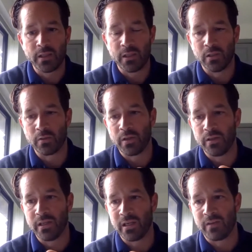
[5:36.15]
You look at
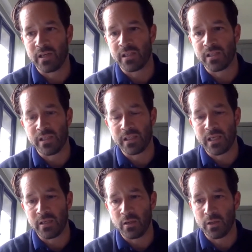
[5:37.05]
the advances in
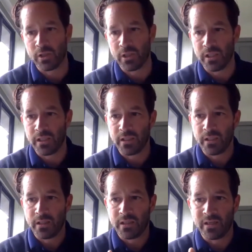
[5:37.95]
technology,
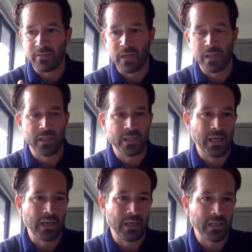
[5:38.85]
the advances in
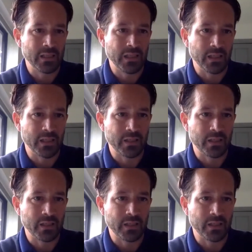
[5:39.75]
analytics,